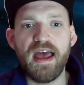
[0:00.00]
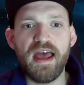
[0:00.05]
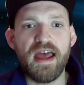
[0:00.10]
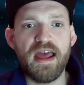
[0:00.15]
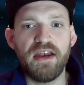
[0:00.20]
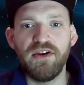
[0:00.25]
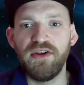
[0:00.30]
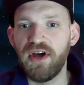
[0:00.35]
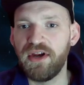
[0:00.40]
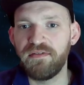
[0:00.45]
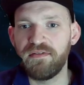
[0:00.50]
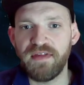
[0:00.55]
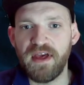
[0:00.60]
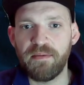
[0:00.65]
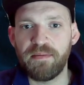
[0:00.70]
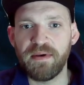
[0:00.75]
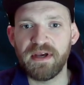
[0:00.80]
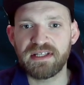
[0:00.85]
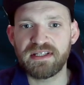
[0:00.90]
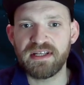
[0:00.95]
None of the
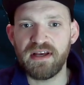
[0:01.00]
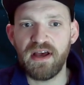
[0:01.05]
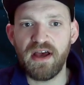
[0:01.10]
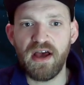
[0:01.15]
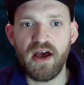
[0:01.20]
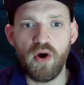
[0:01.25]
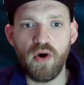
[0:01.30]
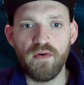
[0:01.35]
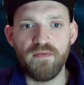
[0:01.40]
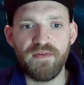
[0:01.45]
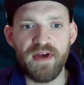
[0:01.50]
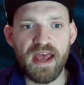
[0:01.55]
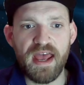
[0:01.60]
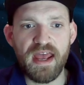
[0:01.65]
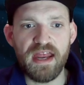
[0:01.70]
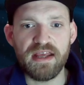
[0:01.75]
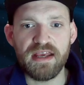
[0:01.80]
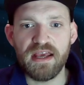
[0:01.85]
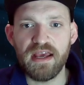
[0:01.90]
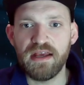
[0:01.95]
epics of
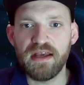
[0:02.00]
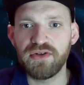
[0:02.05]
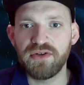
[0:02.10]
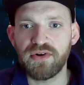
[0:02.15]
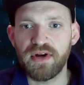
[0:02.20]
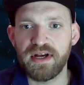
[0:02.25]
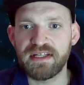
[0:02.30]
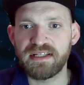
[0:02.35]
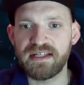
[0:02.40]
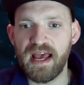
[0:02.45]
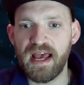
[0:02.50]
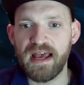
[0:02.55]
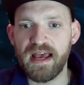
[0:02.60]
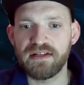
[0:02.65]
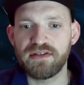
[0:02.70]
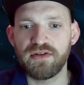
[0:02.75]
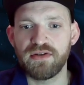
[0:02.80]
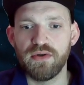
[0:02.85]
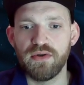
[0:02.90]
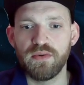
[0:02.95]
any interest
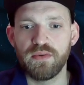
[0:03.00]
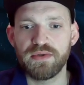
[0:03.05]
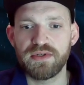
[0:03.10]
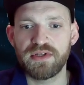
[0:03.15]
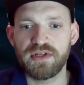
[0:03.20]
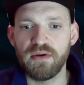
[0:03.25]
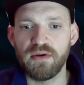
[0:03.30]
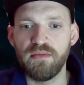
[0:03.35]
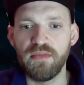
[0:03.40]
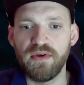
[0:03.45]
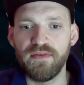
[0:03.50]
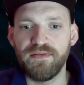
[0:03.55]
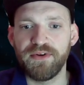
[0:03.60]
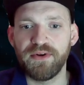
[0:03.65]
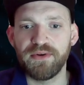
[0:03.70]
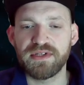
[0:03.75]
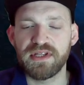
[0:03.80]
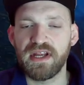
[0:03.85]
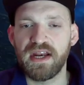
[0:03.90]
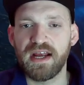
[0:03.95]
at all, so moving
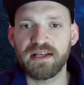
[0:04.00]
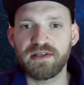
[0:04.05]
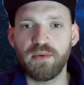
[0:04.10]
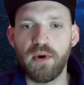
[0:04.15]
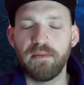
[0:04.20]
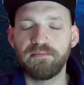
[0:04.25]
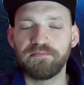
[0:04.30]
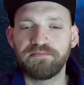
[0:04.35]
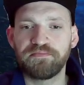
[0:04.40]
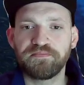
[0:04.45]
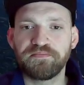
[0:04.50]
on to the next one.